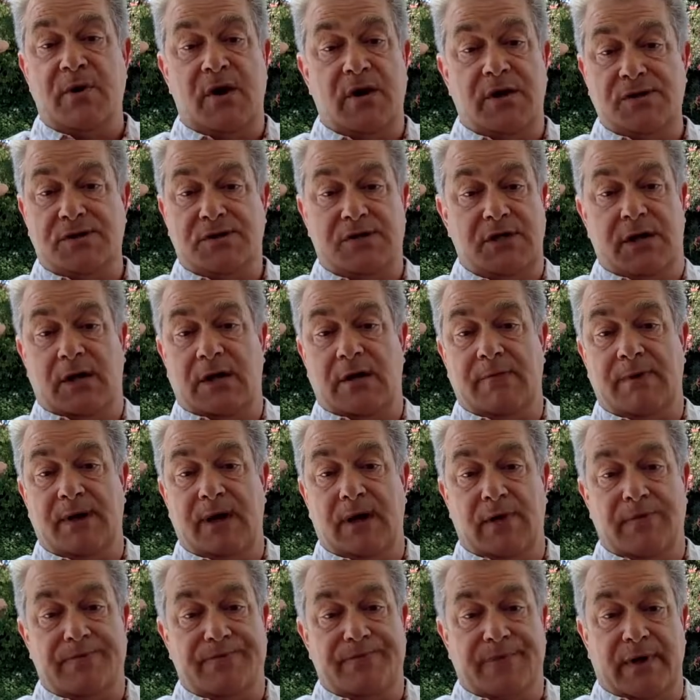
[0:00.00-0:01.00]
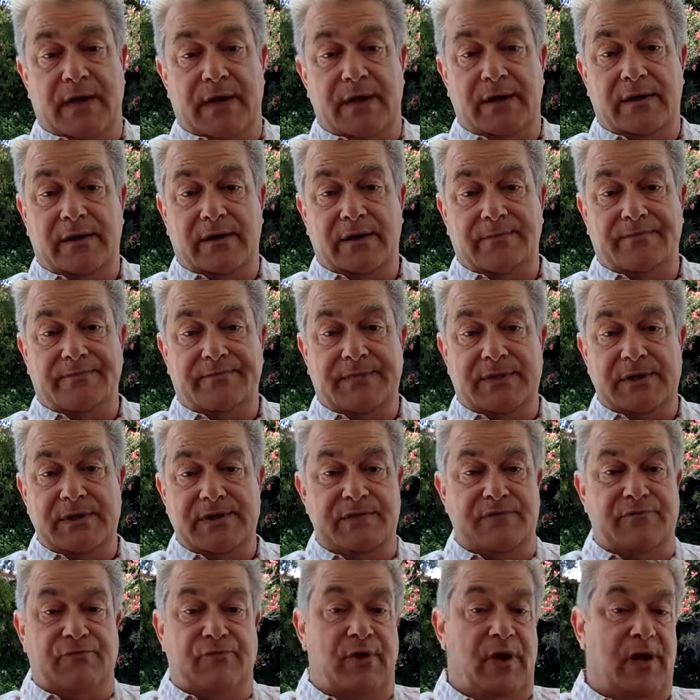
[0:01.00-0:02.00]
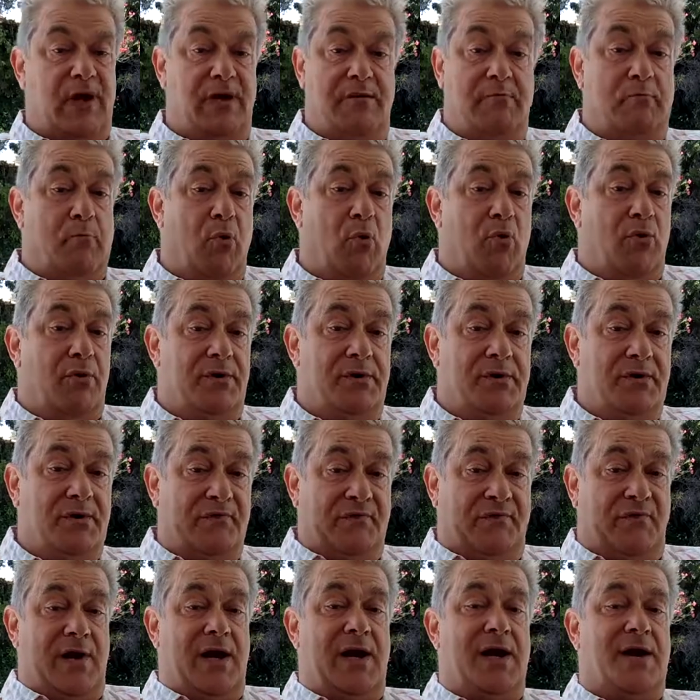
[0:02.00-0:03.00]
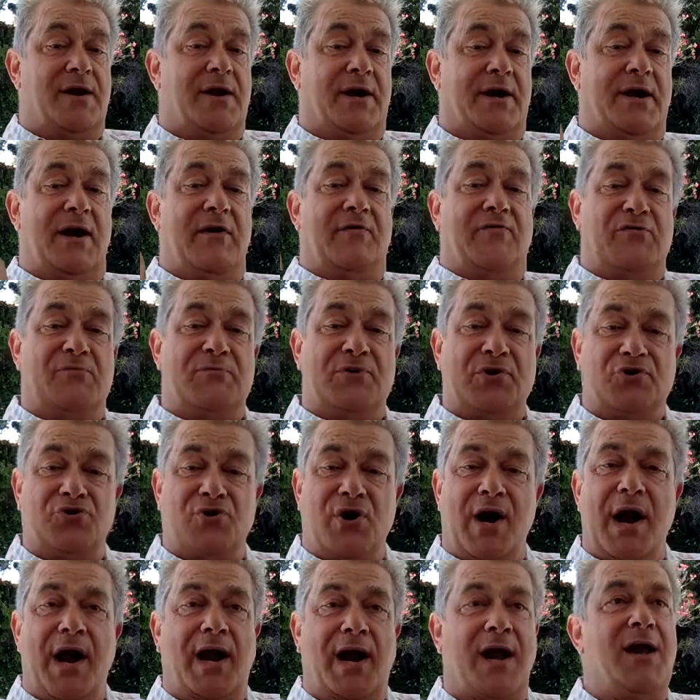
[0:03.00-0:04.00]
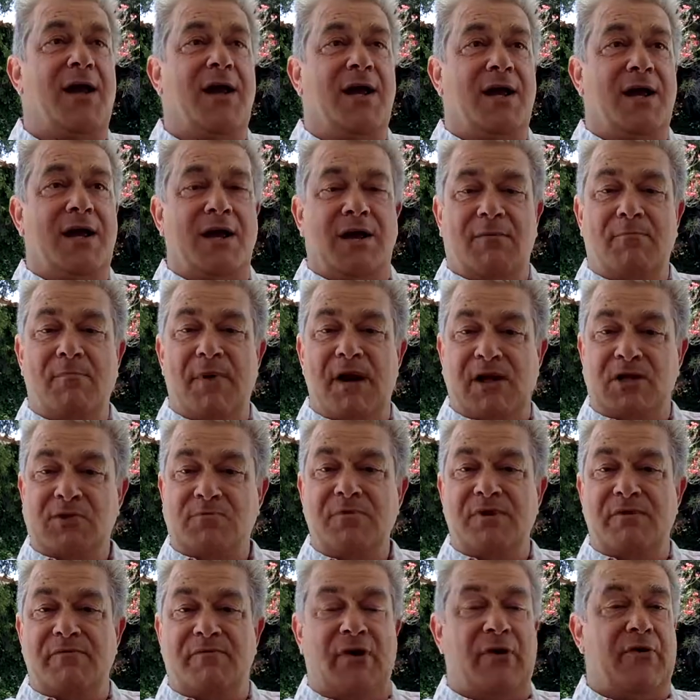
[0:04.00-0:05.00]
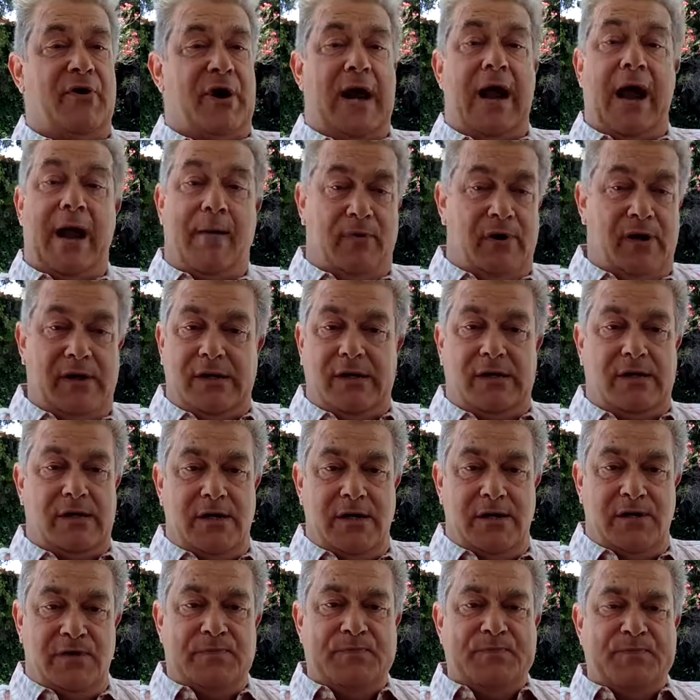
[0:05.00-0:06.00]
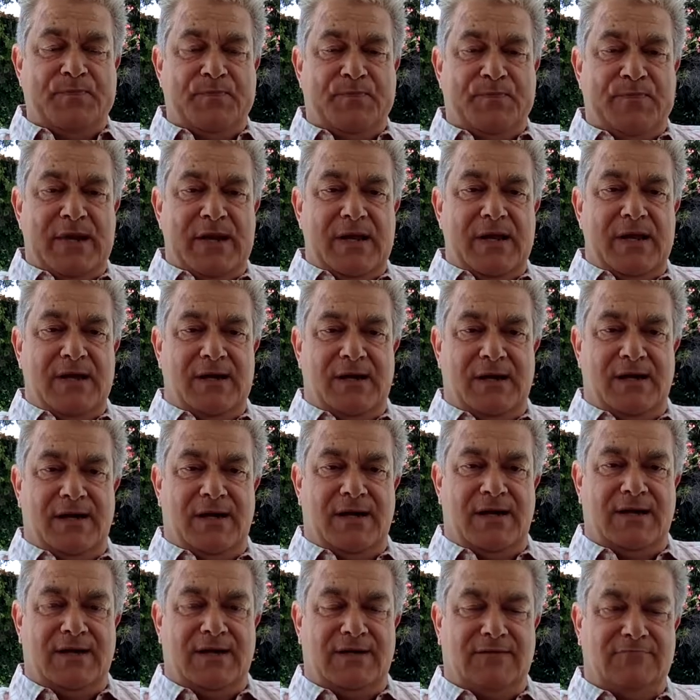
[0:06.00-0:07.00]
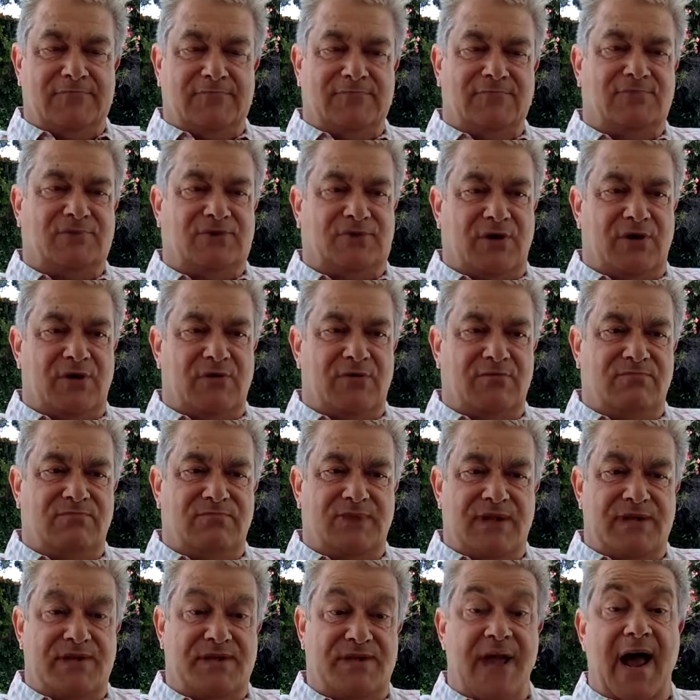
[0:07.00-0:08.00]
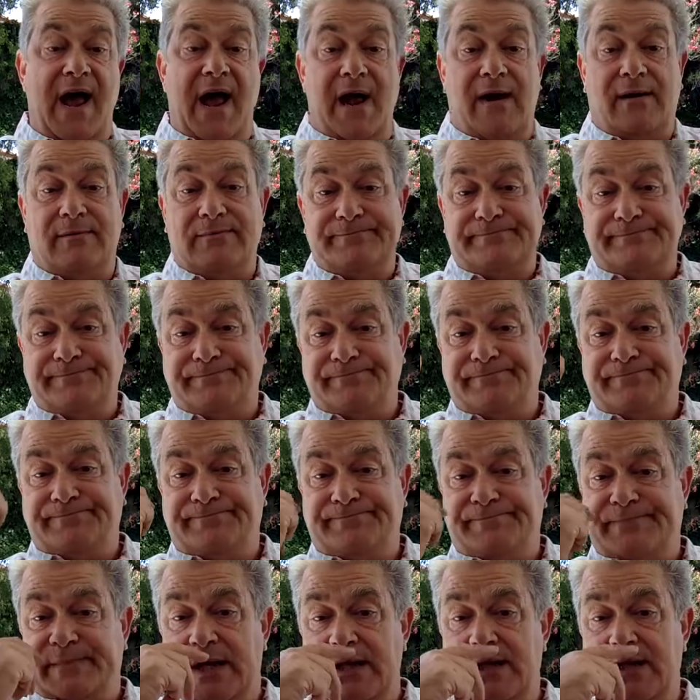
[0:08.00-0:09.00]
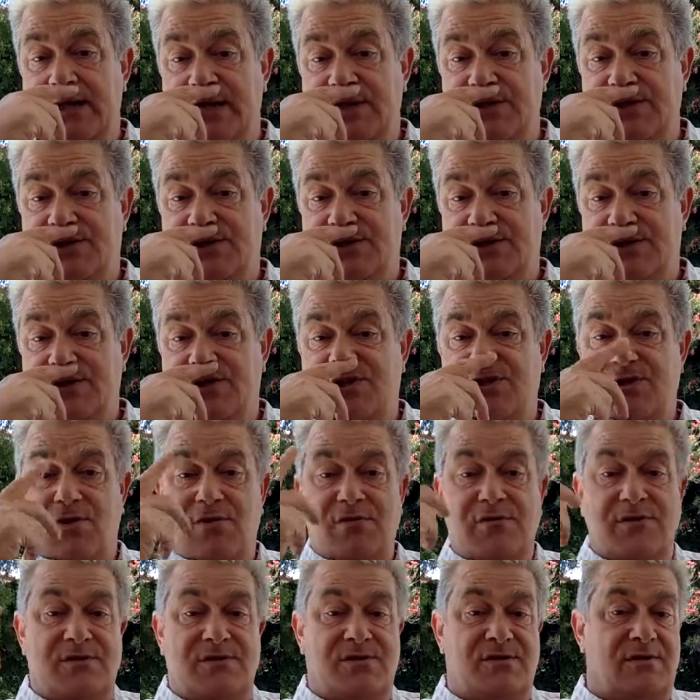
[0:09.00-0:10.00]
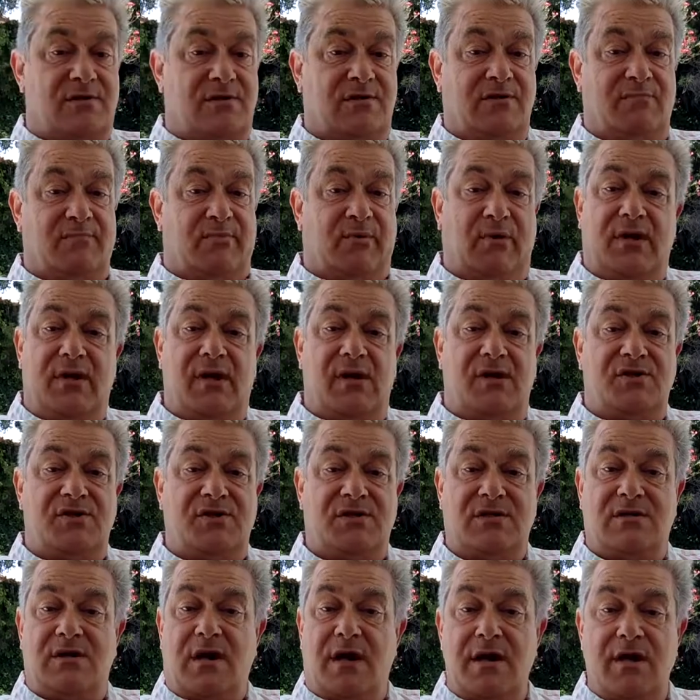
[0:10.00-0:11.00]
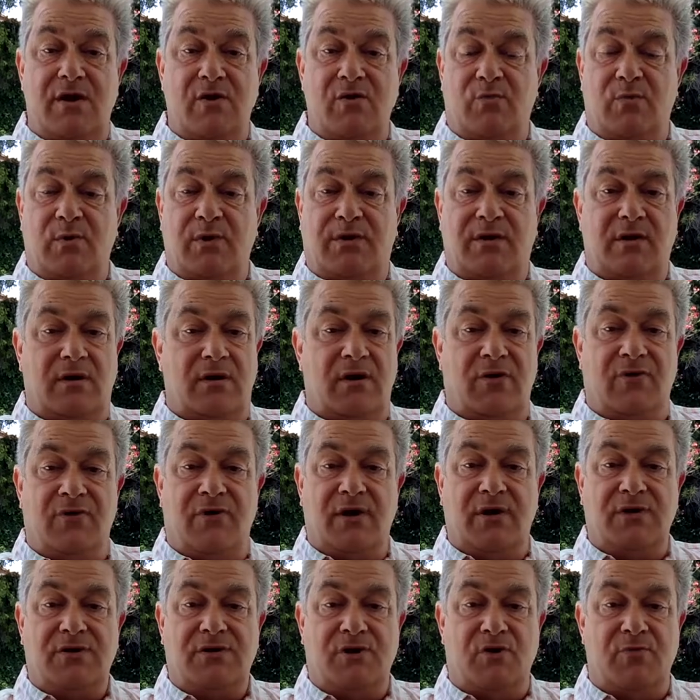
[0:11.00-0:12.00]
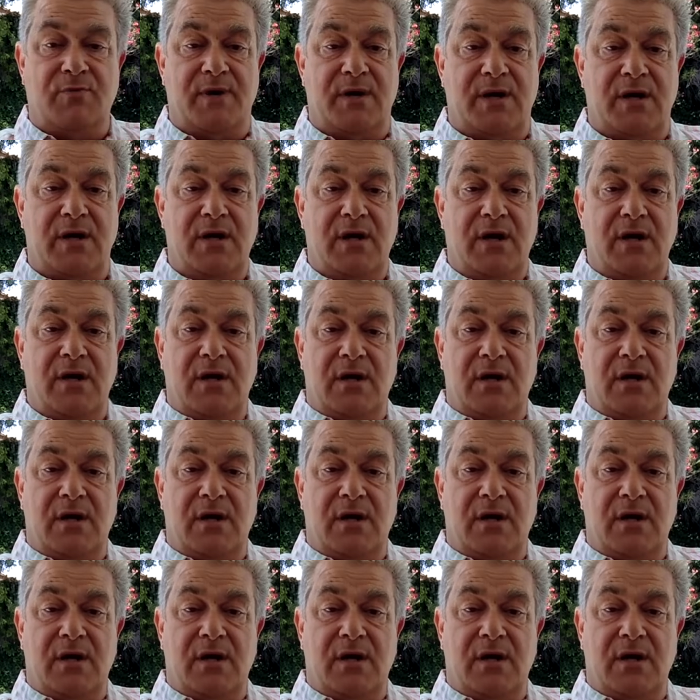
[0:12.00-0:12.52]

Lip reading: Martin's singing about, and it isn't really important. The feeling I get from the track makes me very happy indeed. So there's that. Then there's the songs that completely slay you with the lyrics. So many